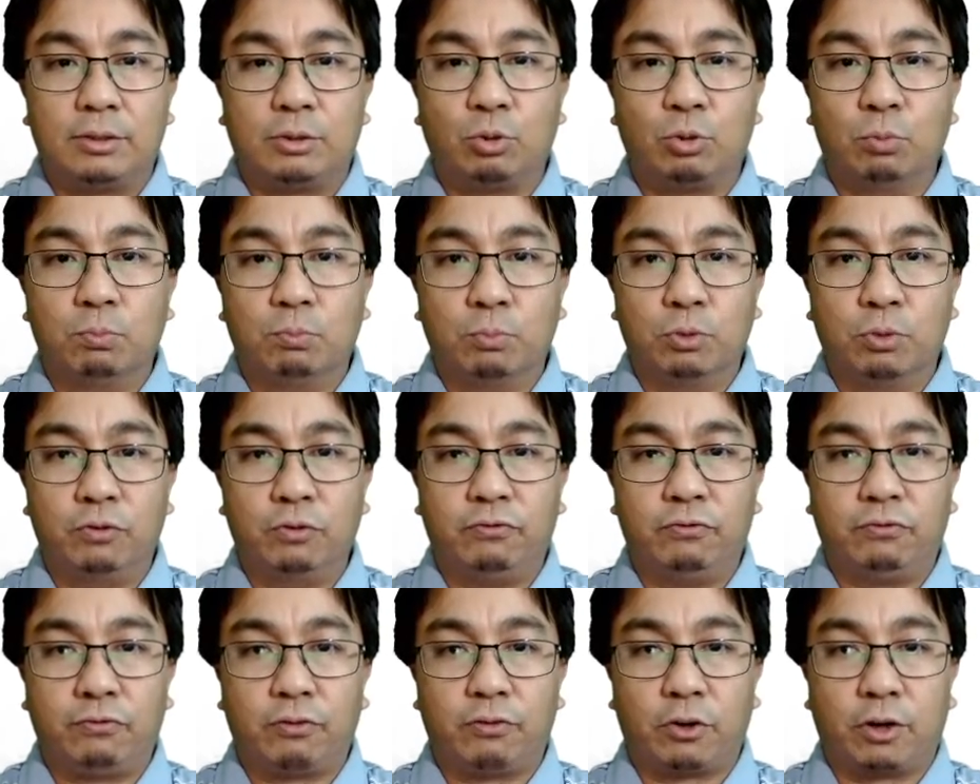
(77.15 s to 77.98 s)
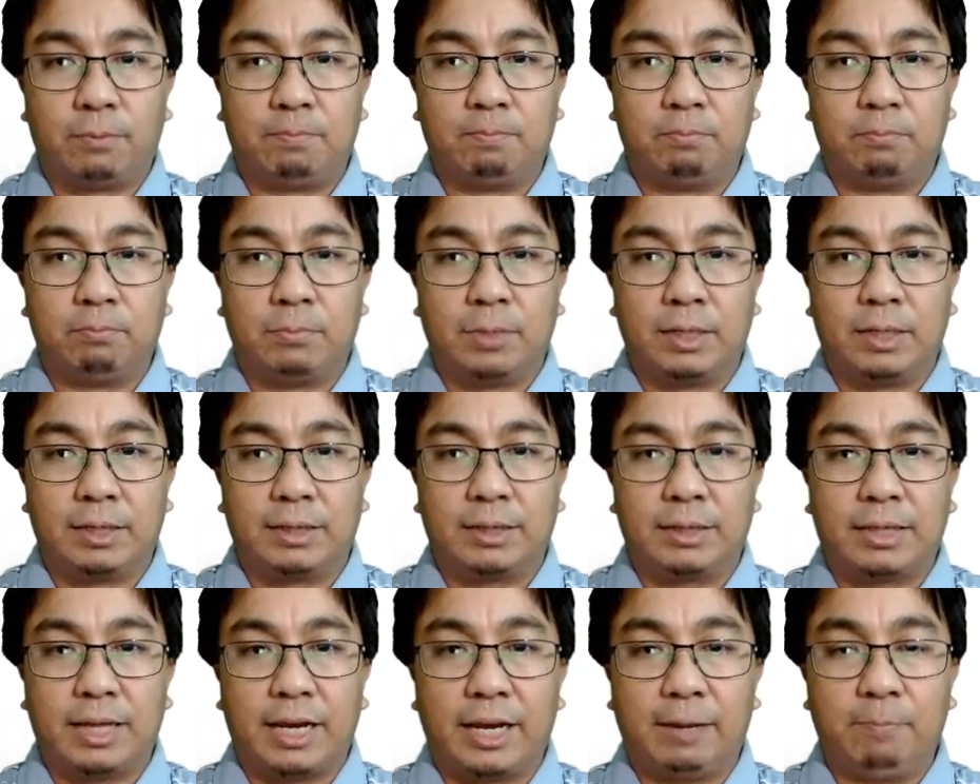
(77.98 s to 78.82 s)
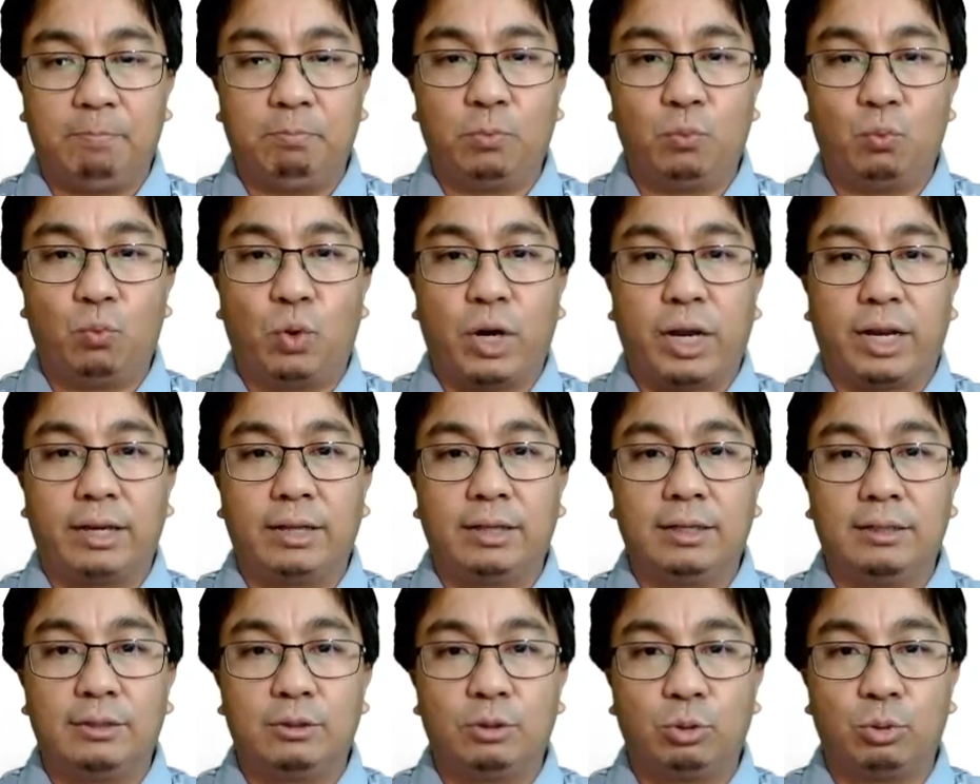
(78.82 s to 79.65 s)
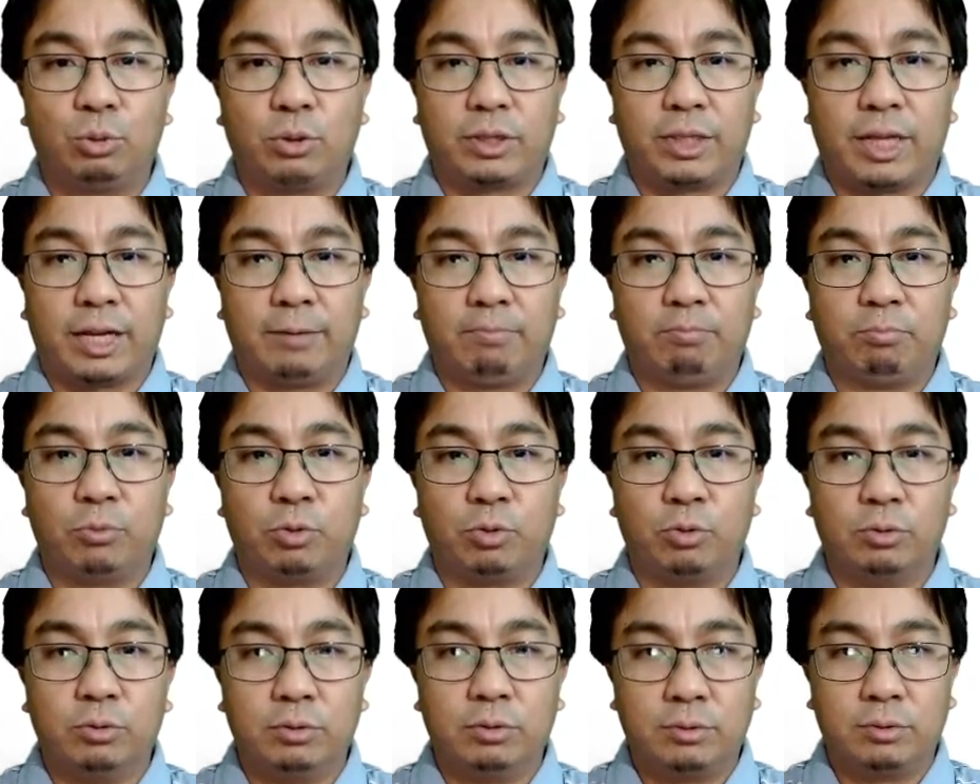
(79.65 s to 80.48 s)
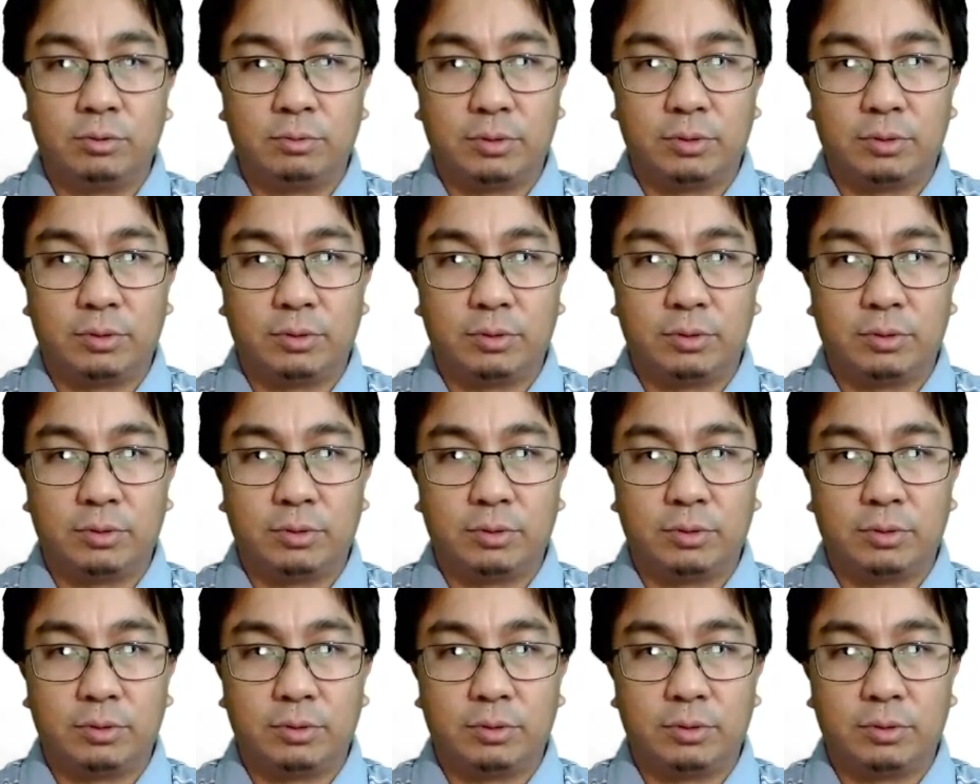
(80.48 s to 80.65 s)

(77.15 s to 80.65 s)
to move from time 1 to time 2,